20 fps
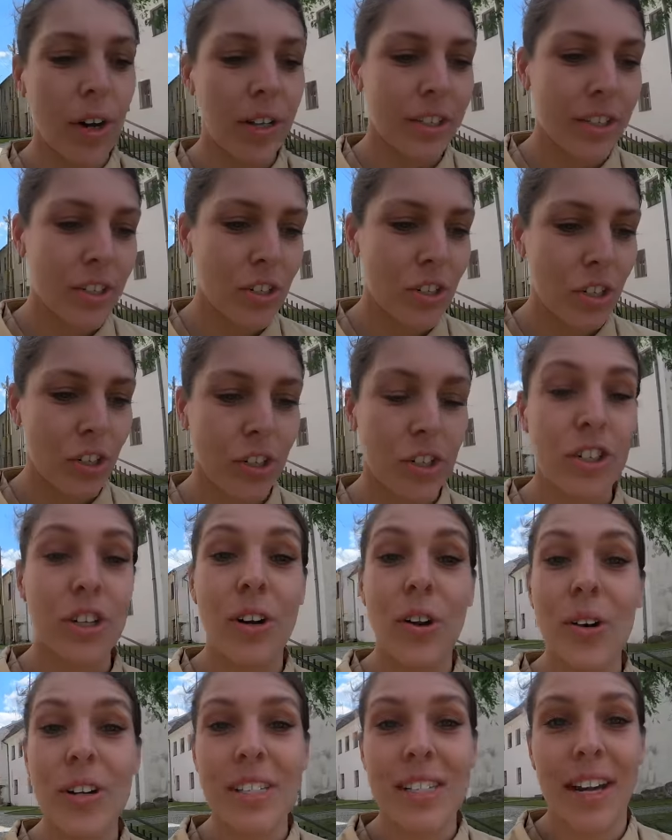what the
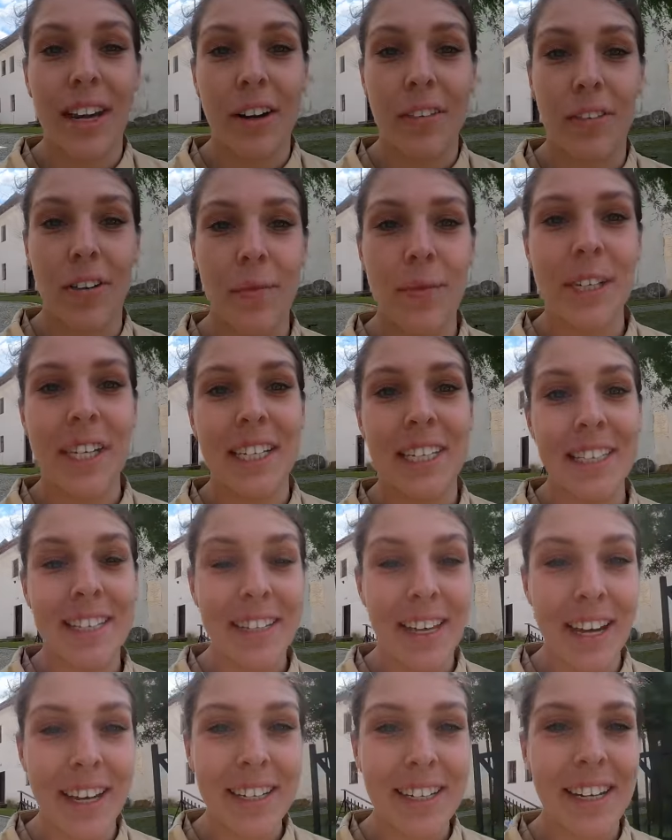church looks like from the
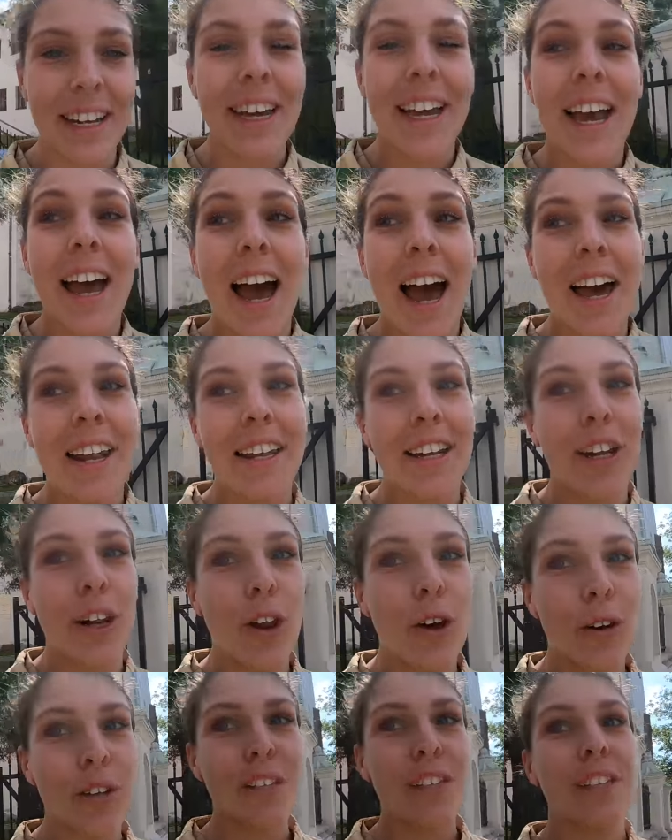inside and it
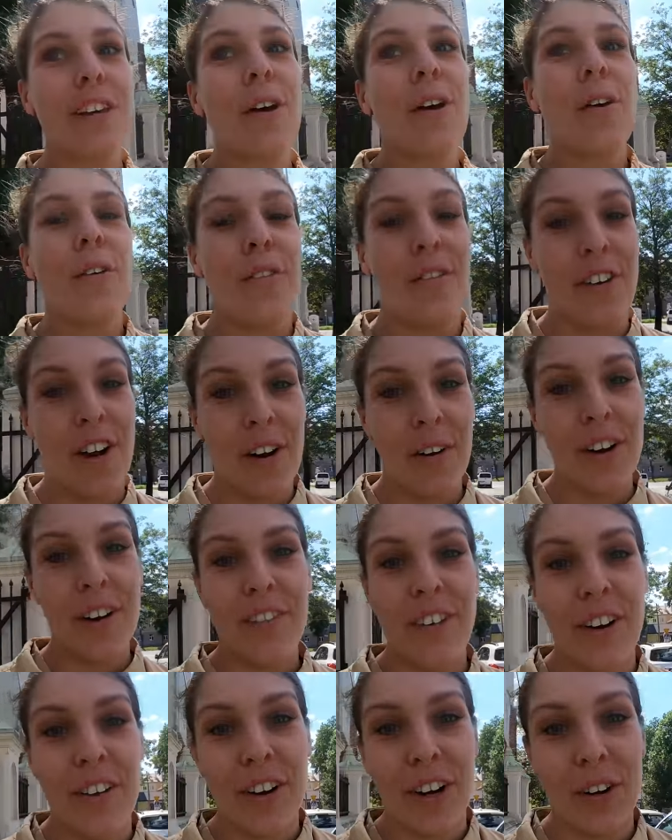looks
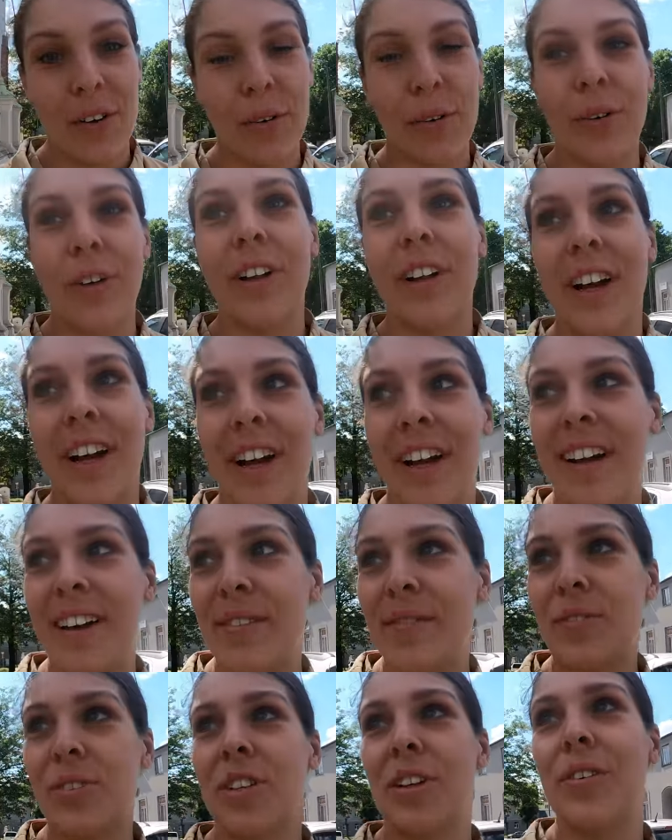very very cool
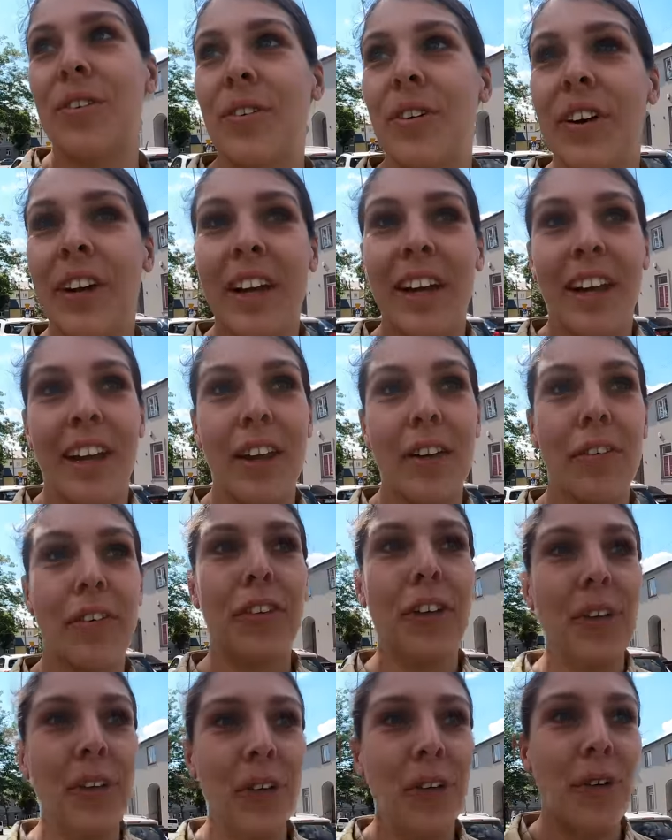um, so
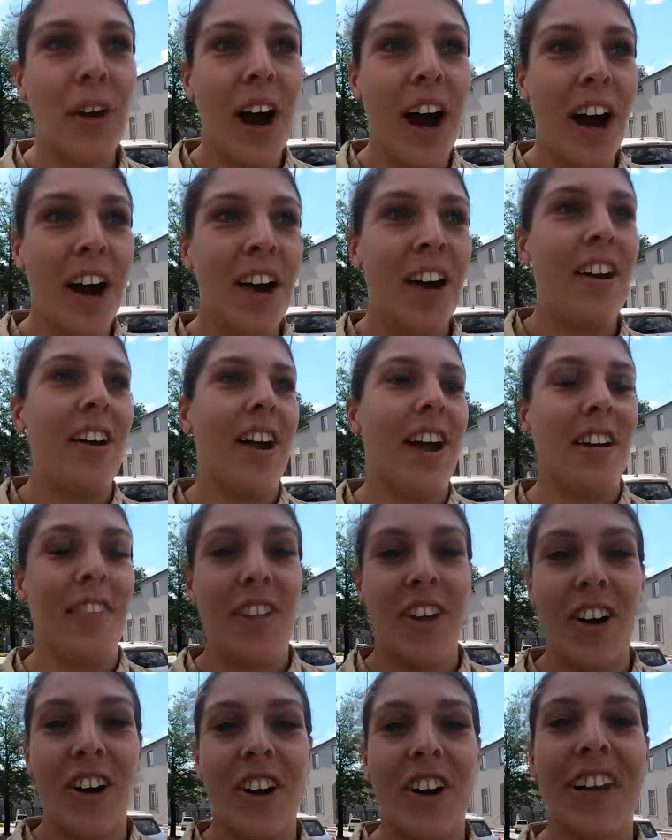if you are
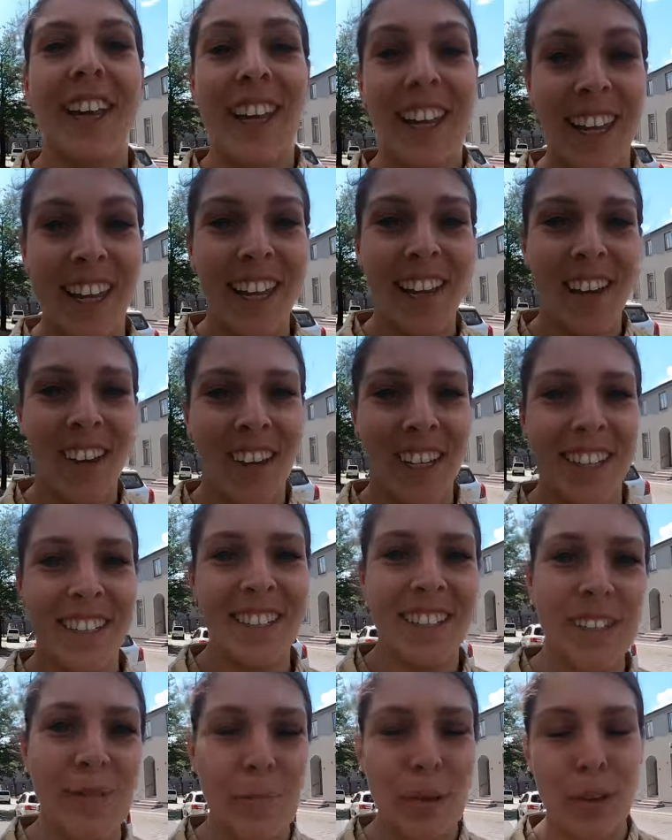ever here
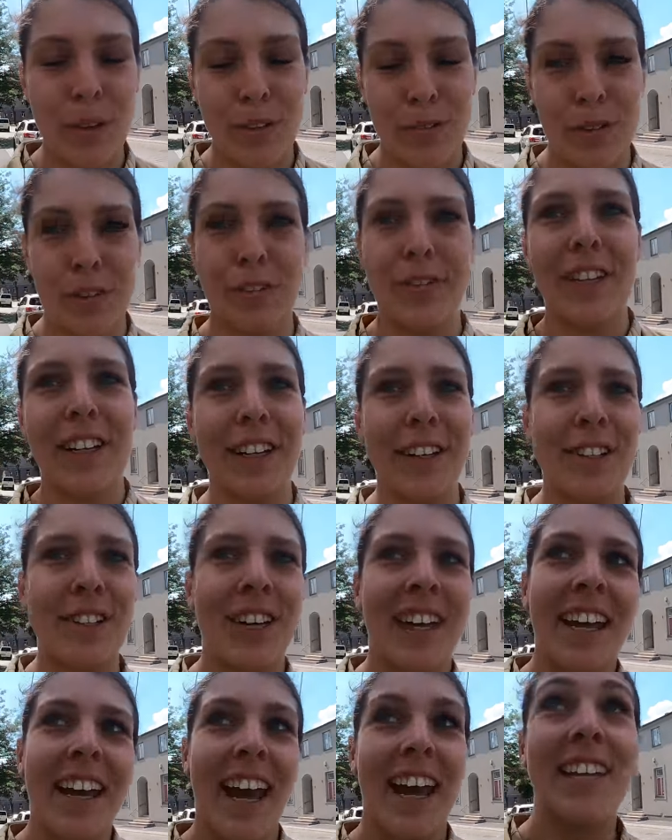in this beautiful
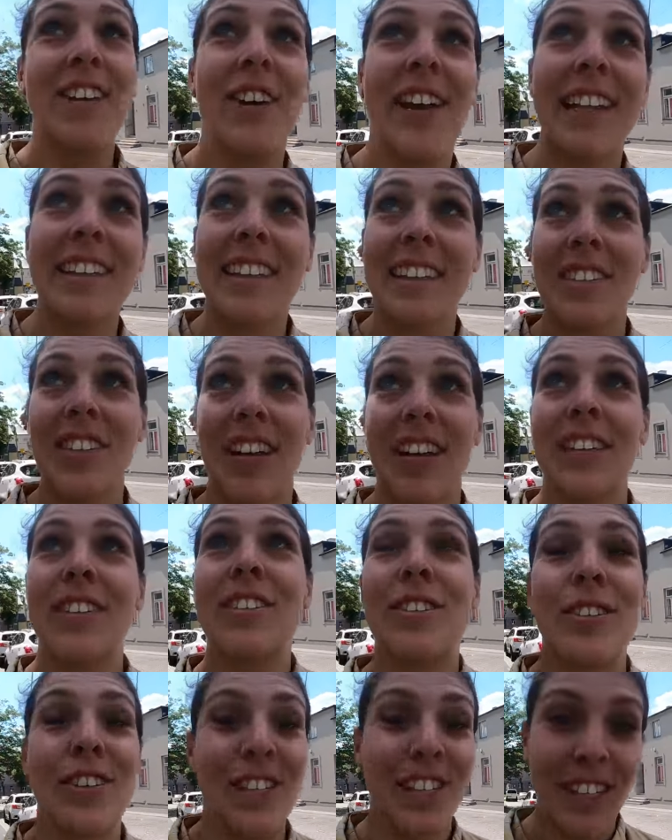village and you get the
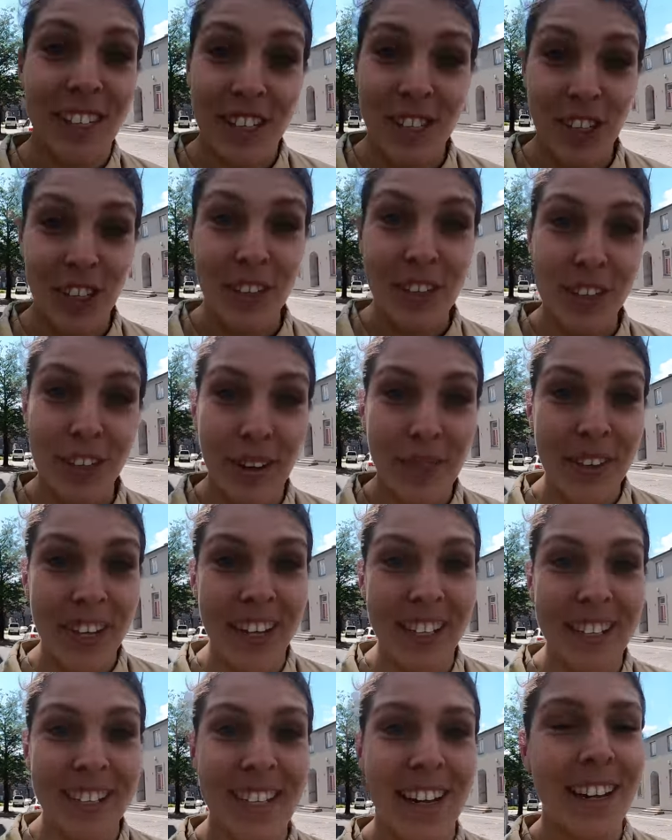chance to see the church from
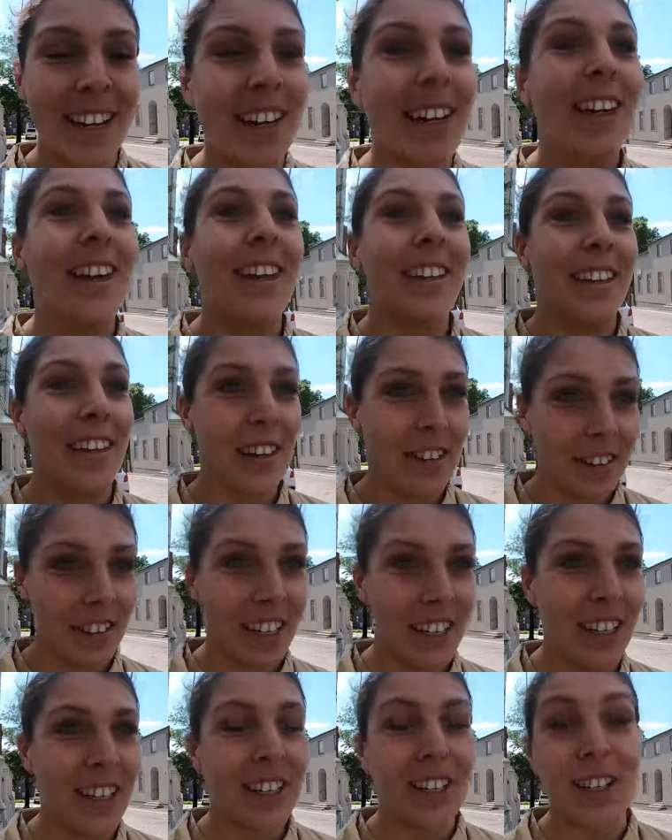the inside
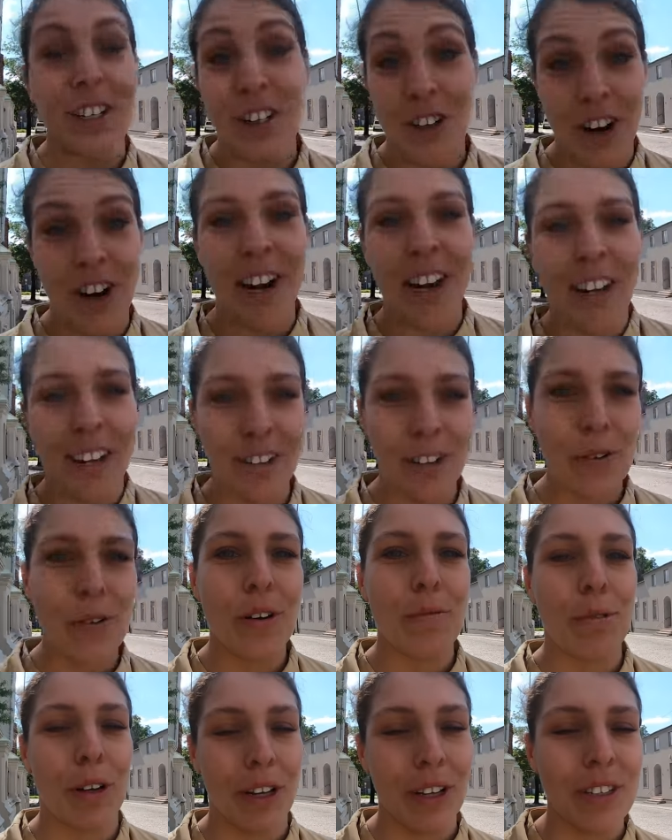definitely try and
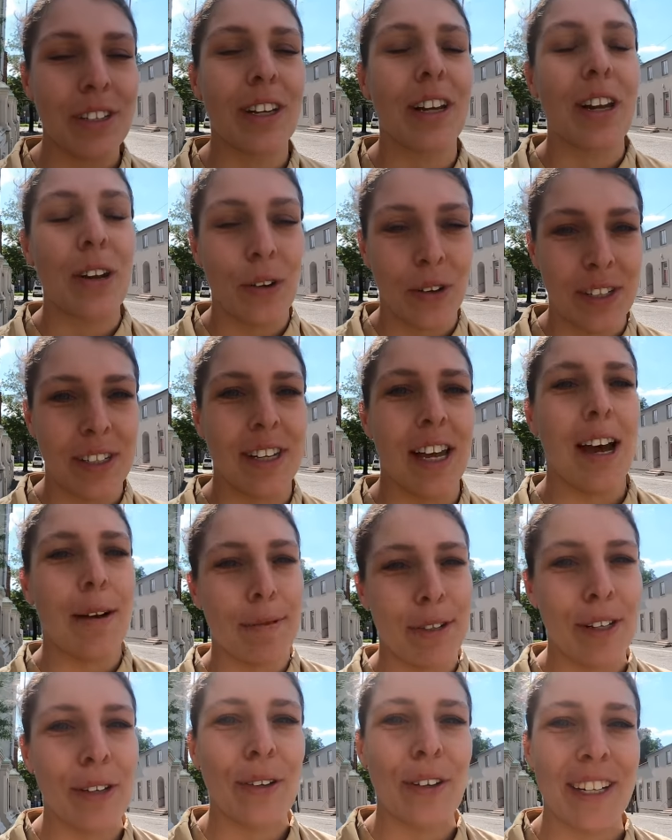do it because it looks
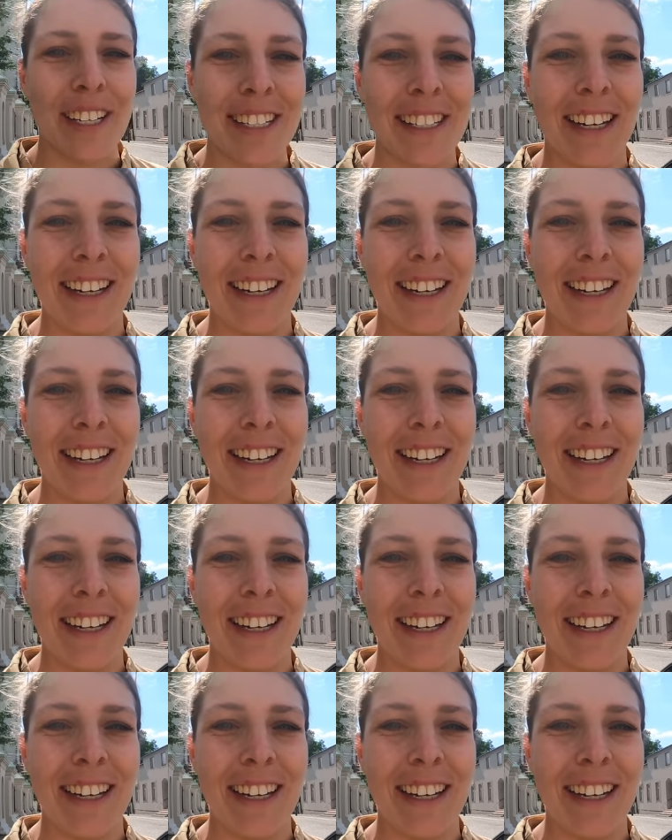absolutely